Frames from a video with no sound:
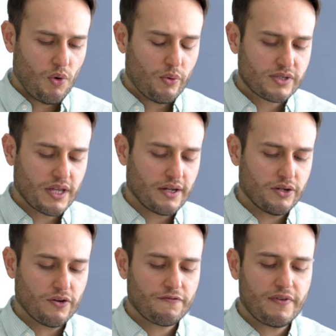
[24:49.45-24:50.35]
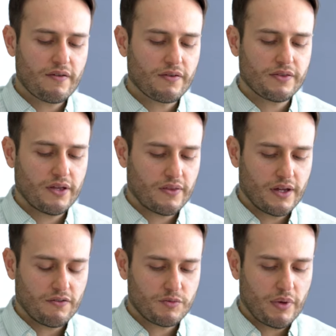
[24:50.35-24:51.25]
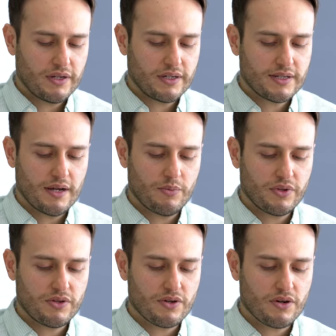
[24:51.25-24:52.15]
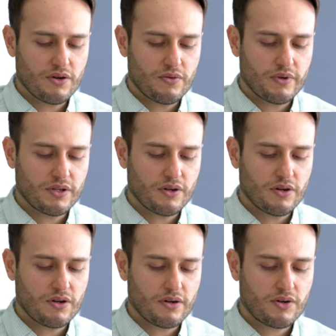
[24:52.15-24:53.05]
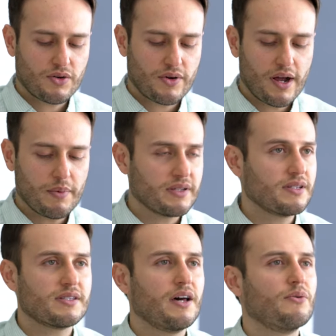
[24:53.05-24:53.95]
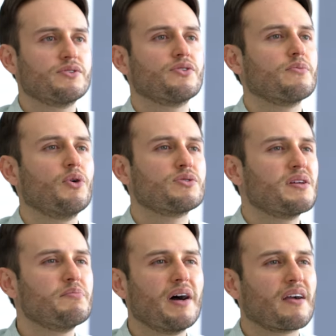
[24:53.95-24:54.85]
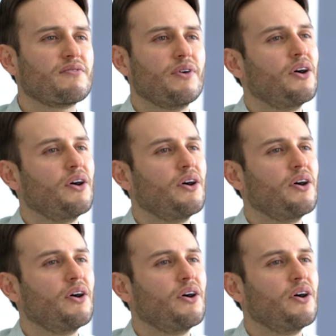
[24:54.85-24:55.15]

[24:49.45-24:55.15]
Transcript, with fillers: what was then your favorite thing then of spending time with your with your grandma since that was your most impactful